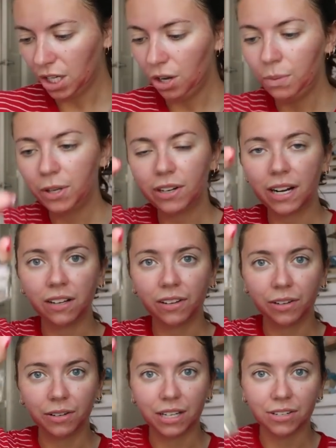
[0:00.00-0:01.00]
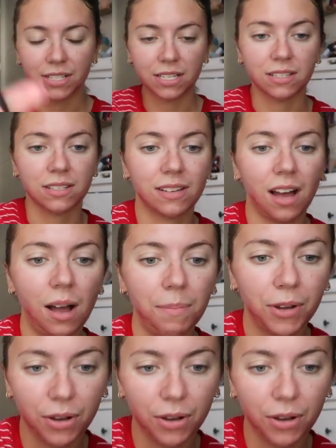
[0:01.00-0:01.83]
Oh, we could add a little iridescent top